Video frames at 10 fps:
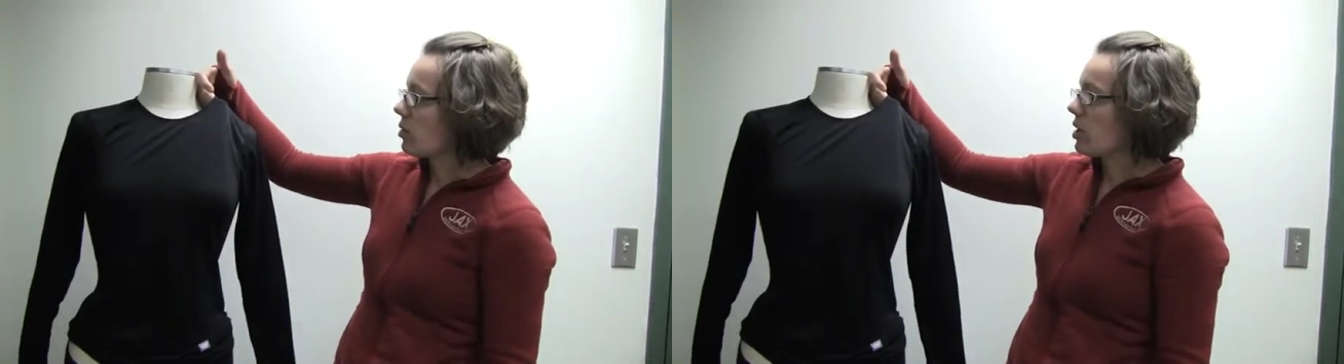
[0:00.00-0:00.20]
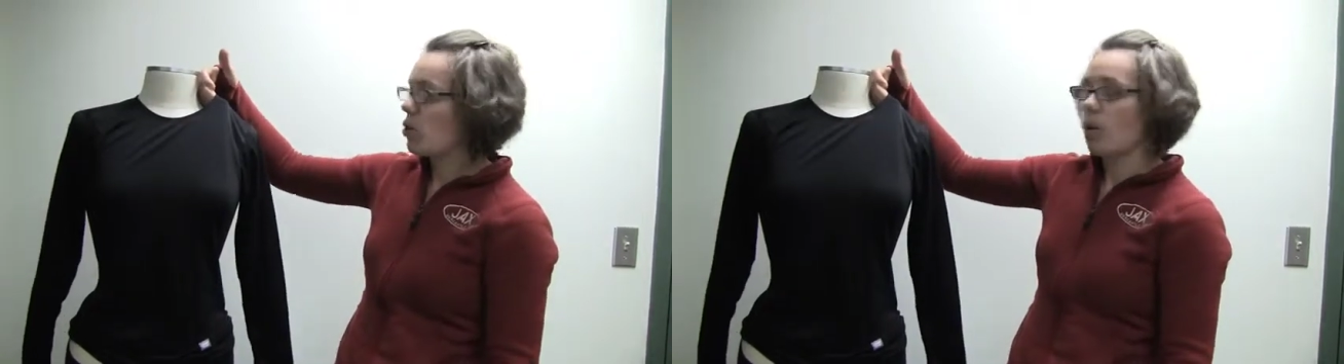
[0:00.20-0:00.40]

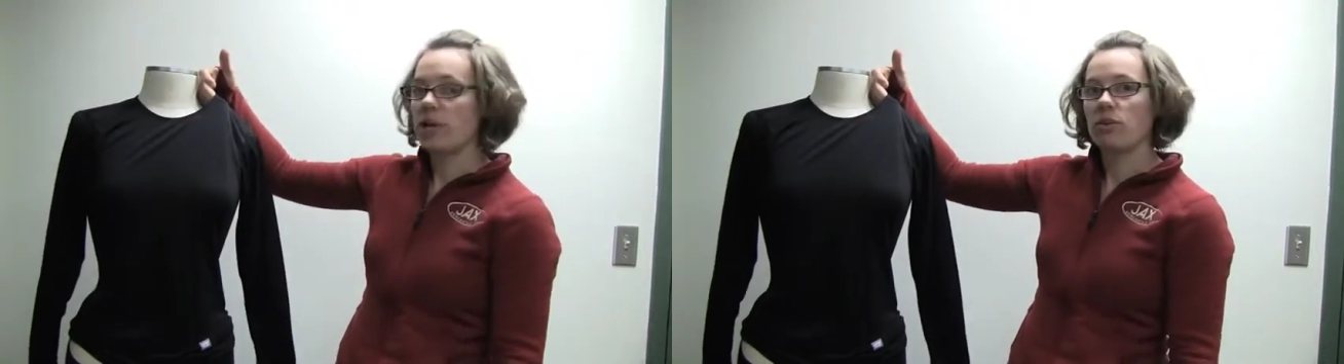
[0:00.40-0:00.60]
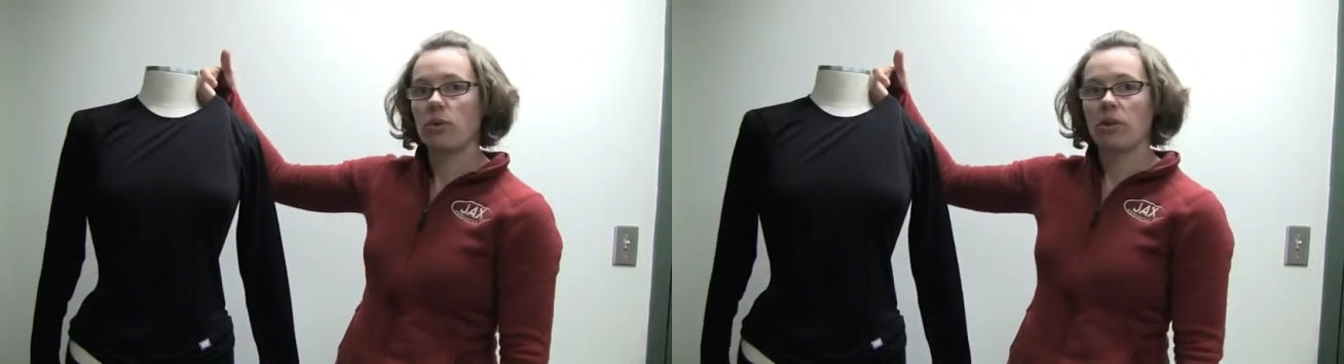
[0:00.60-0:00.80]
is
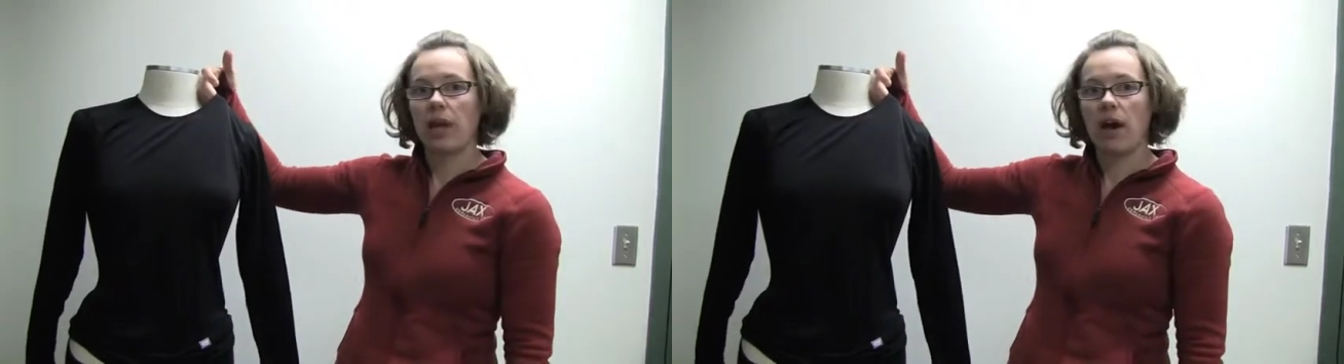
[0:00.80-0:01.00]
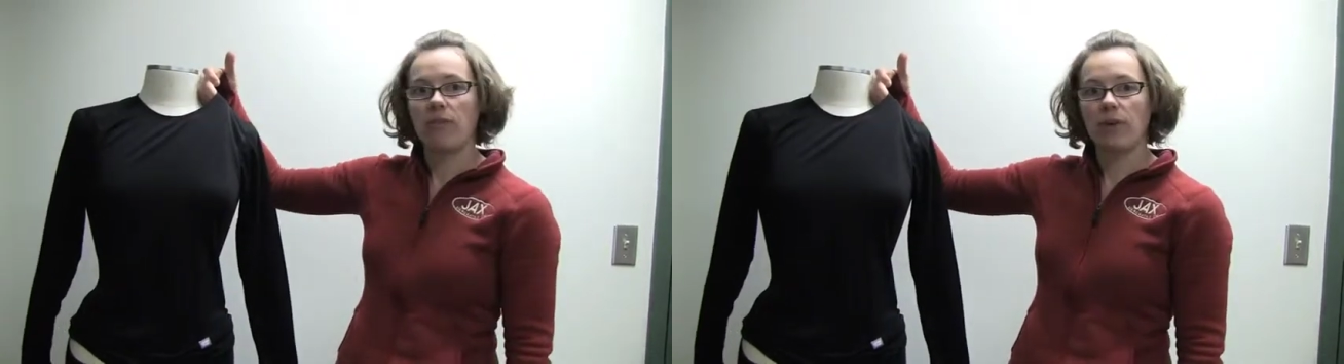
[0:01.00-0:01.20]
going to
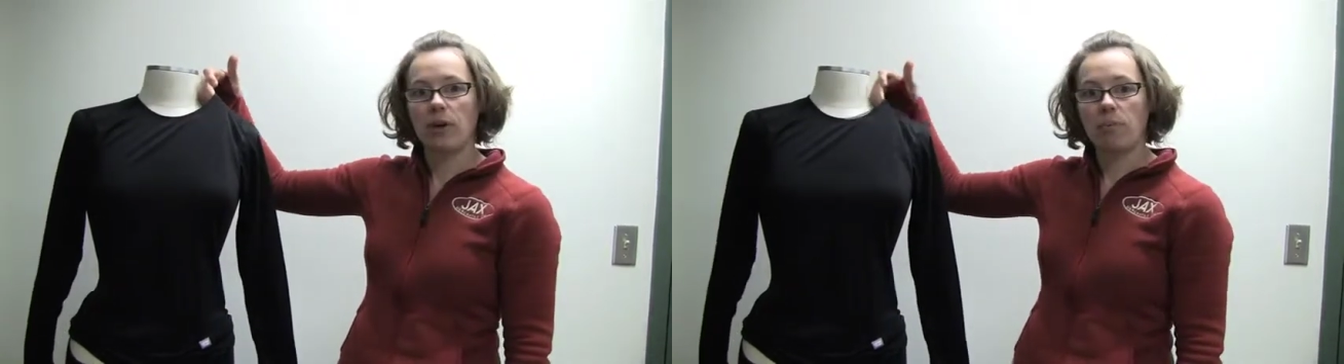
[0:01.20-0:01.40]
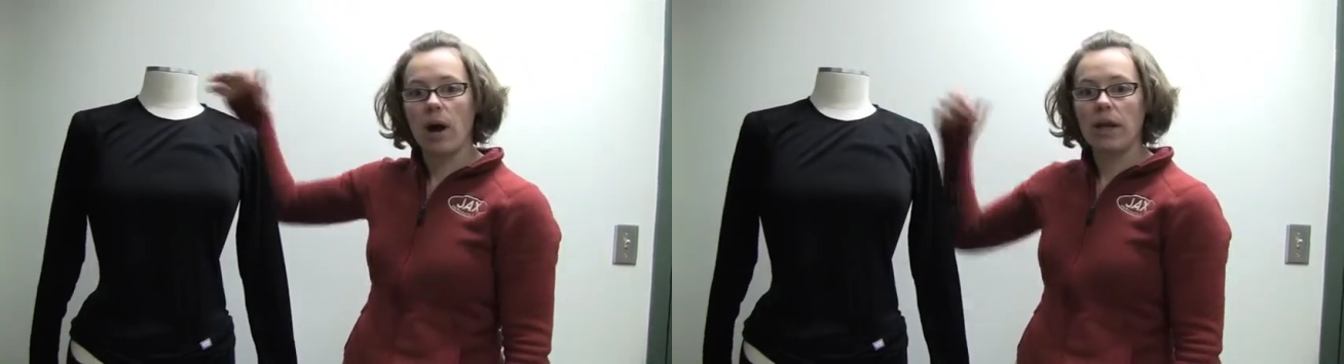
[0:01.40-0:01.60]
allow for
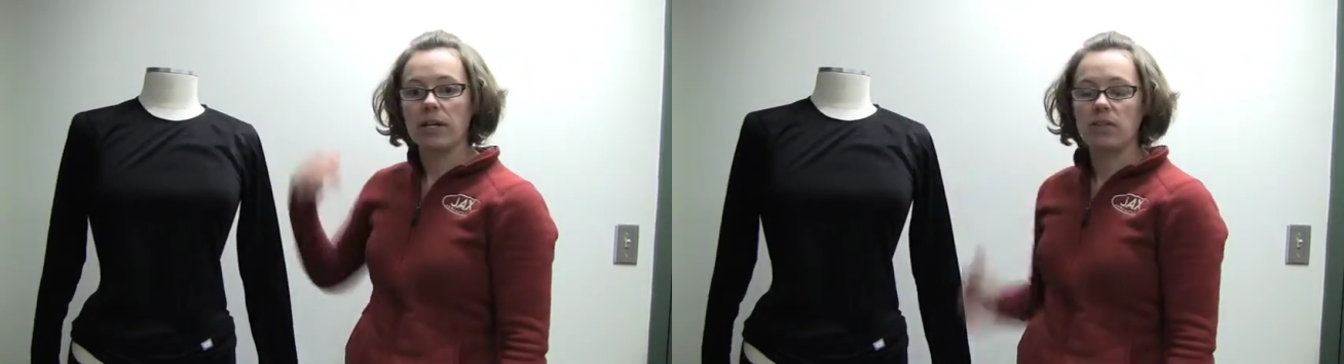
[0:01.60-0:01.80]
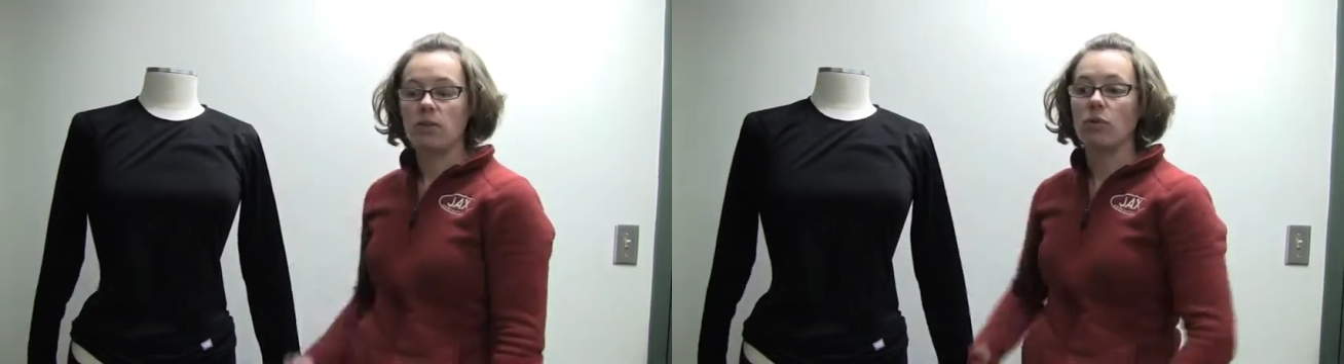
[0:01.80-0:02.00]
your
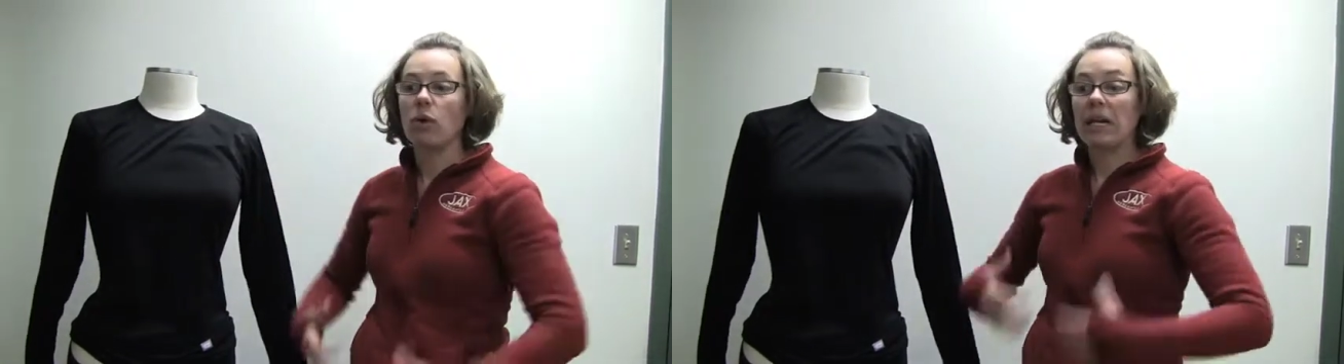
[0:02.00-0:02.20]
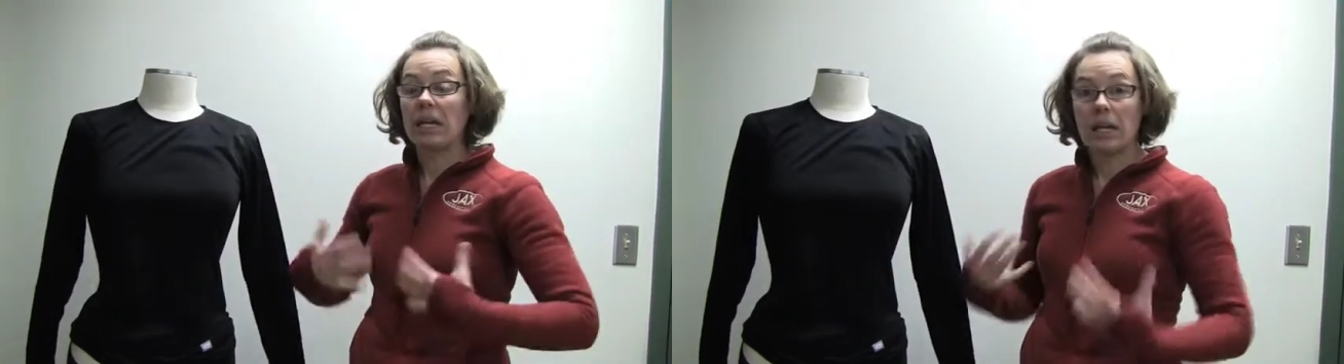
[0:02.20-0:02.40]
body
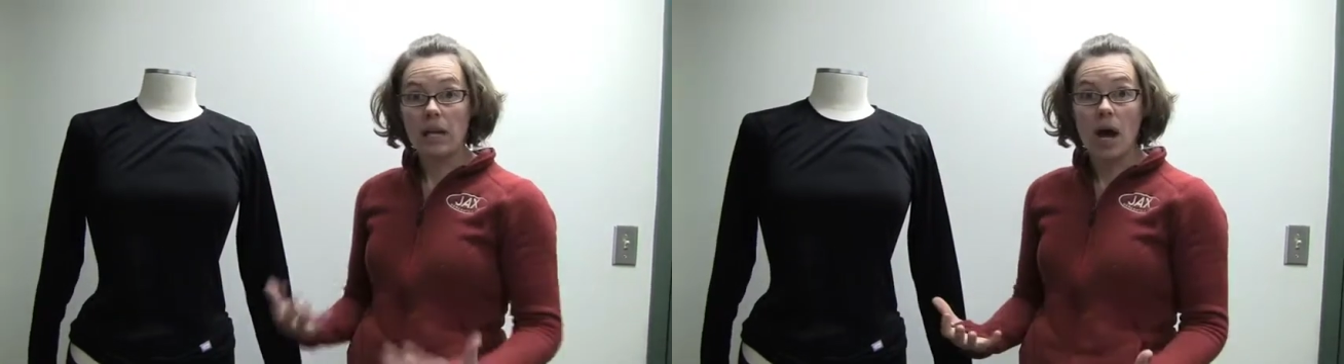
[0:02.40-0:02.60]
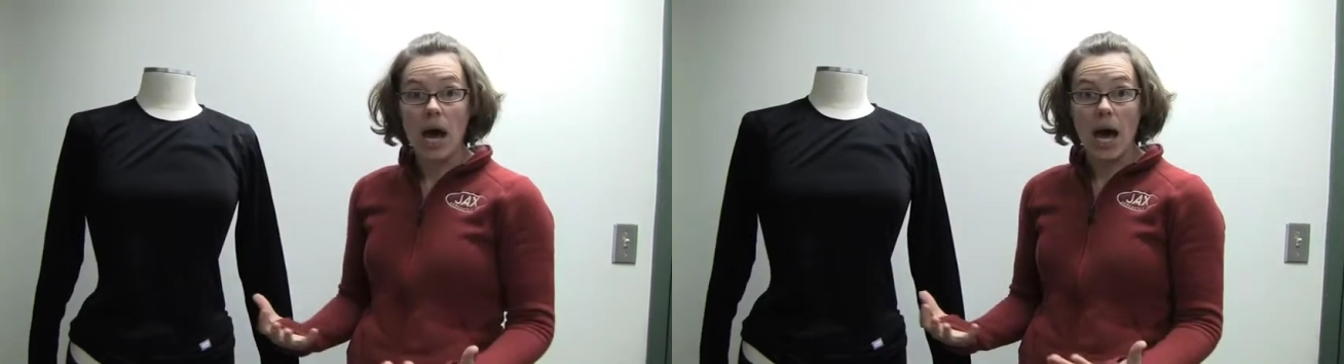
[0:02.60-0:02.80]
to
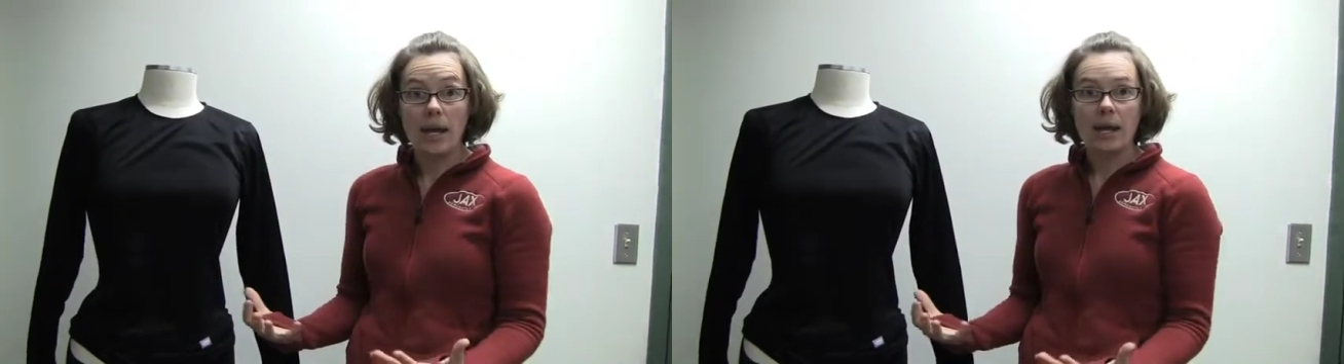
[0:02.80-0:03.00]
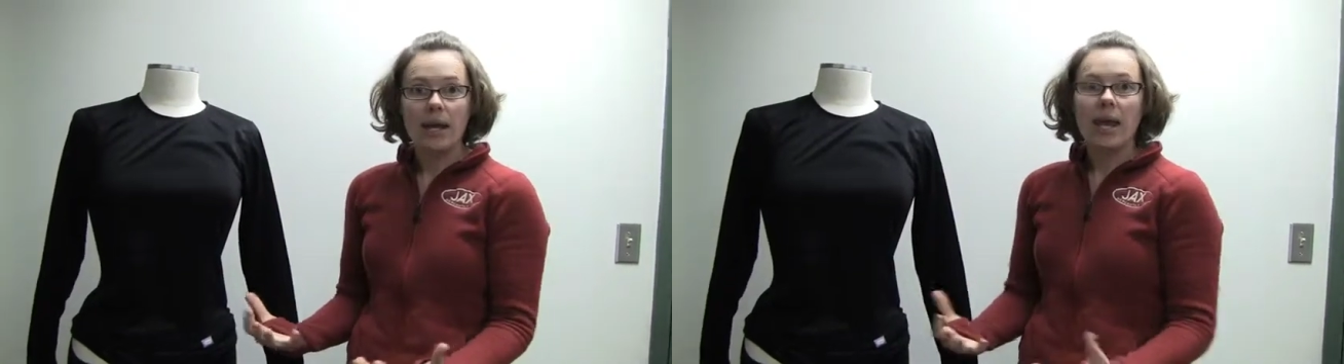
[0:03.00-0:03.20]
get hot